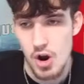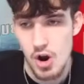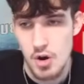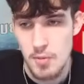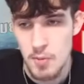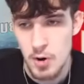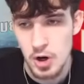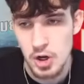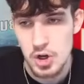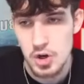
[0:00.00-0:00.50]

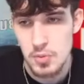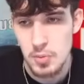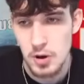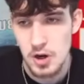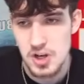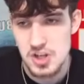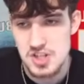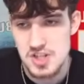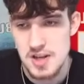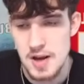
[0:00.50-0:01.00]
Omar
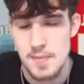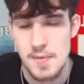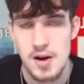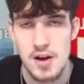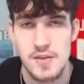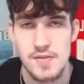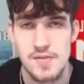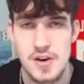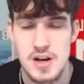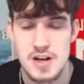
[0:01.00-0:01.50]
Cooper as some
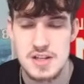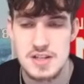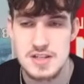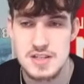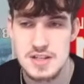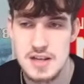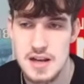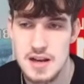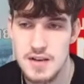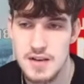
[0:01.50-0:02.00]
of
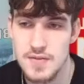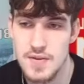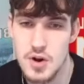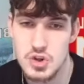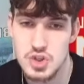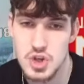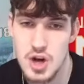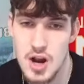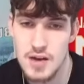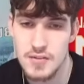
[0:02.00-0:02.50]
us
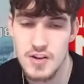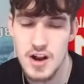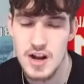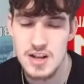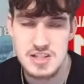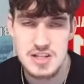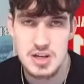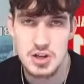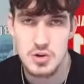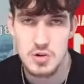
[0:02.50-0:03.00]
NFL draft
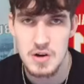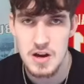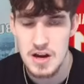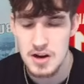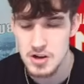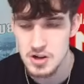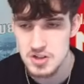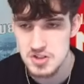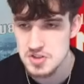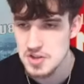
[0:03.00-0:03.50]
content
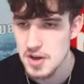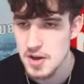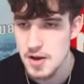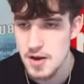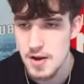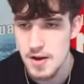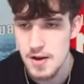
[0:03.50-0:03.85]
creators.